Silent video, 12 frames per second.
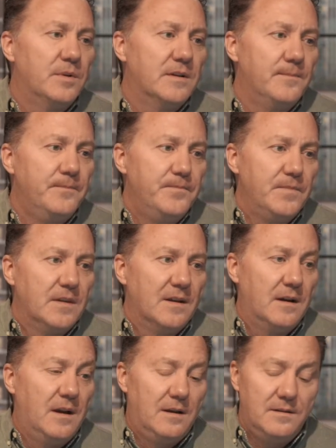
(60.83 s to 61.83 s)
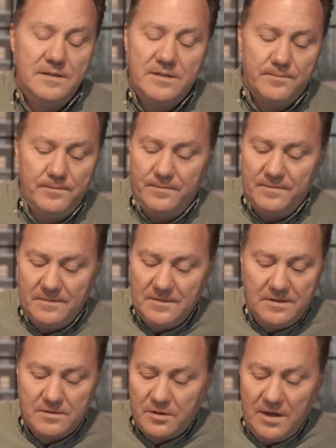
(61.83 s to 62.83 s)
But uh, it's
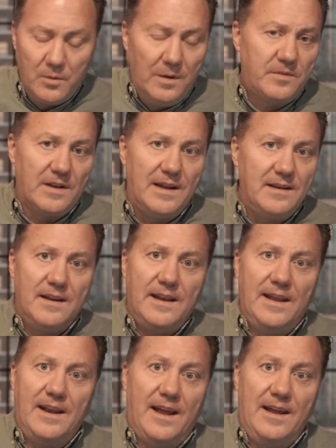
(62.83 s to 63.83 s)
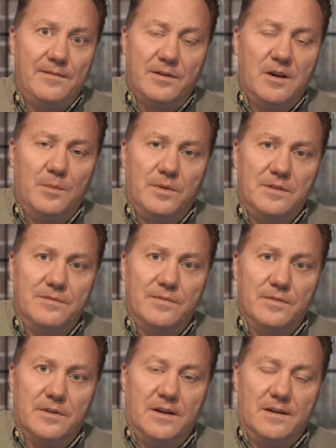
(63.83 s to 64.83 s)
it's a great website, and I have a couple of
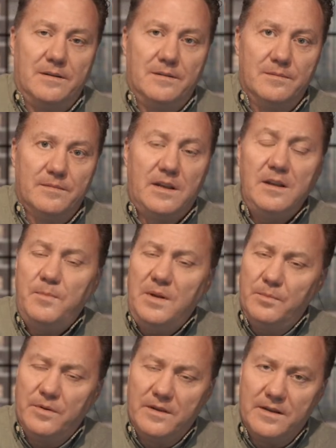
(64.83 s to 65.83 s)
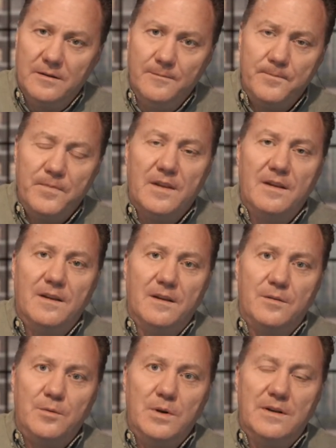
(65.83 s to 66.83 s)
uh, key people there
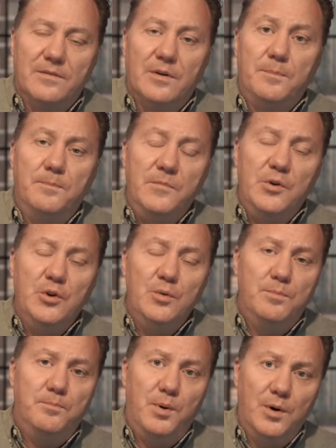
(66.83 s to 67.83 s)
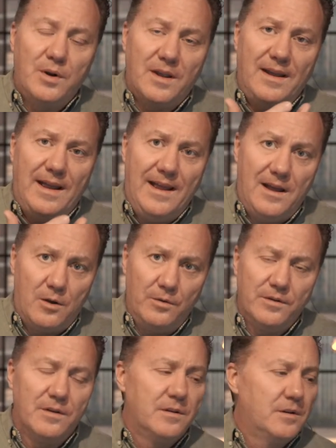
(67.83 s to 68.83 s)
who have a new book out
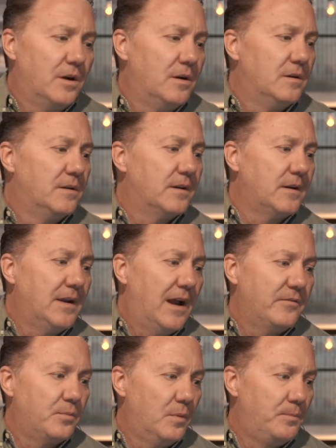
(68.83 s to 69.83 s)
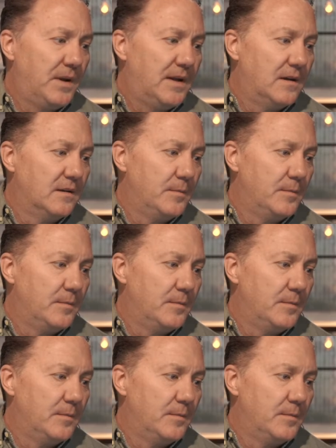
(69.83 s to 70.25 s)
called Gospelbound.